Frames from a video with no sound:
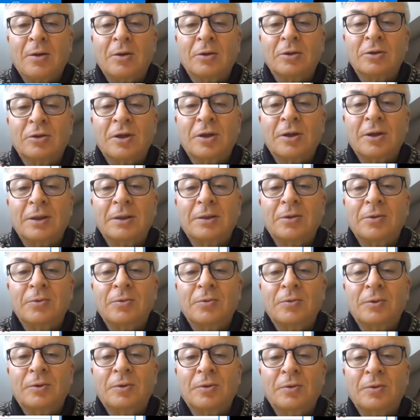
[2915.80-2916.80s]
contrary
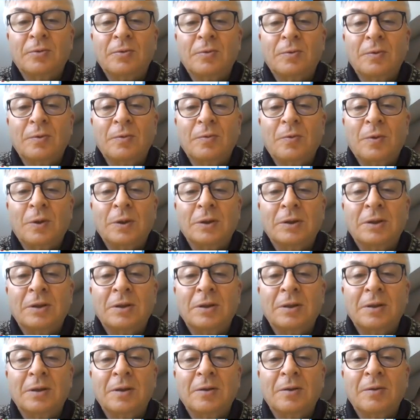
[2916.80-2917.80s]
to
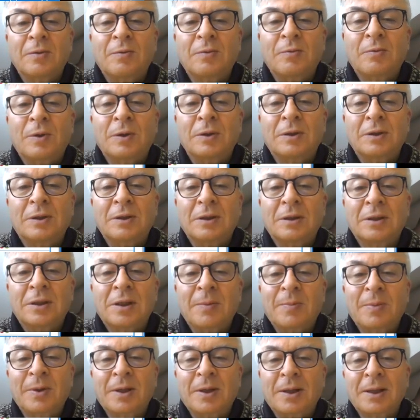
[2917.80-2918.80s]
what
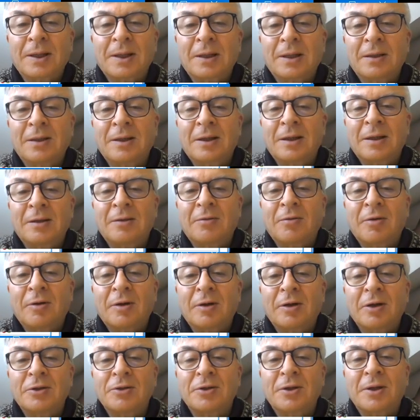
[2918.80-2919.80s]
typically the
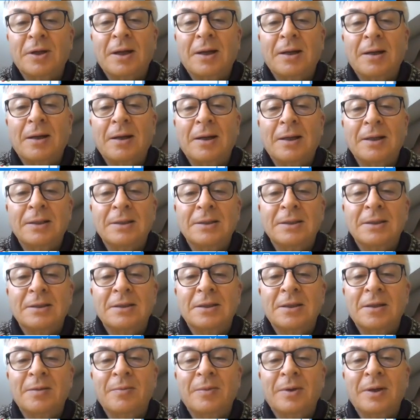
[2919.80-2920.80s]
regression
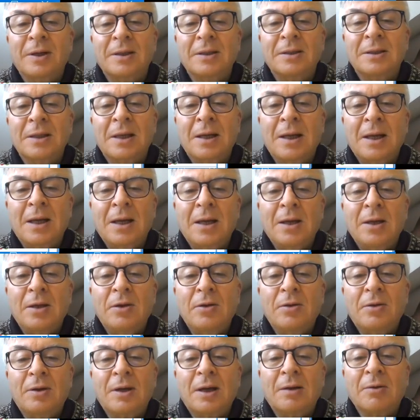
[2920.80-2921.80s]
analysis demands,
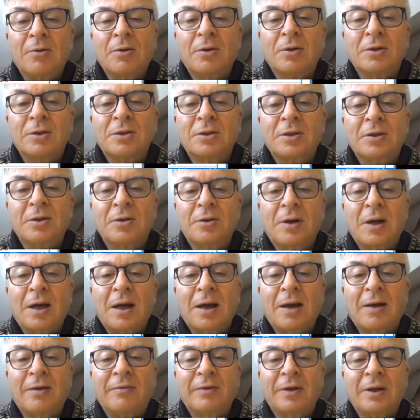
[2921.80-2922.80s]
you can also
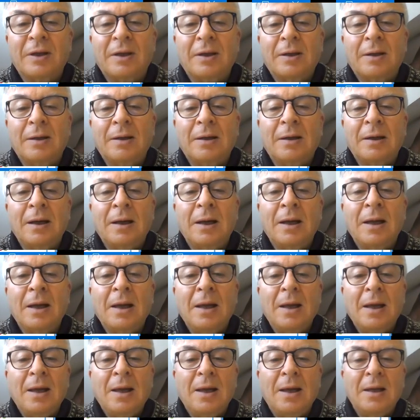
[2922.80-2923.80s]
have here
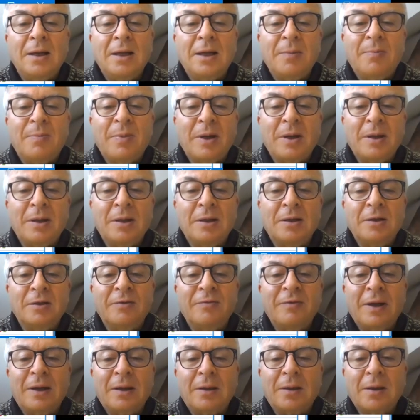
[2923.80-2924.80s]
dependent
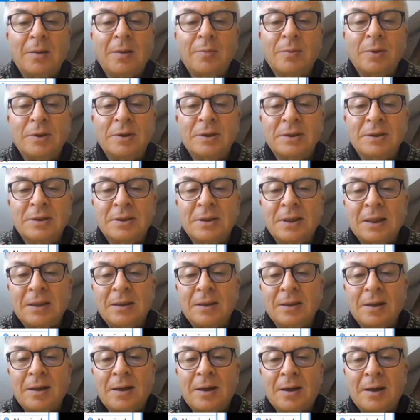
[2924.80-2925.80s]
variables
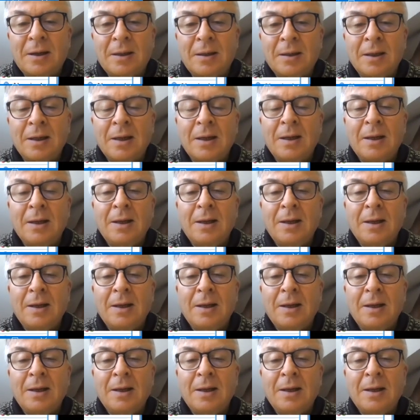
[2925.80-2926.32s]
that are